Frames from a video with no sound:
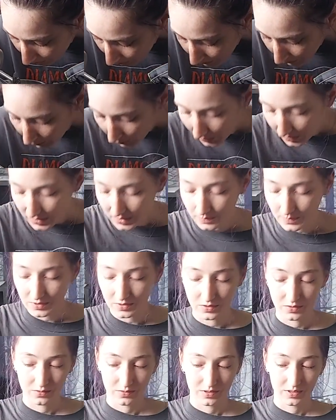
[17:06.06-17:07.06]
Oh, it
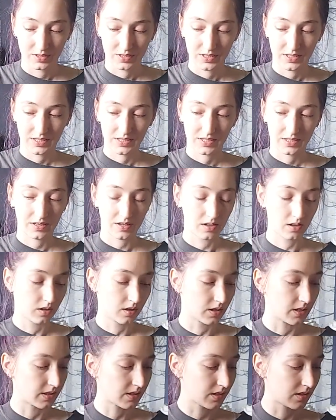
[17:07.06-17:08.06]
smells really good,
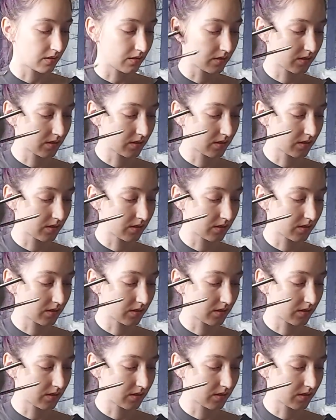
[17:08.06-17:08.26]
and it still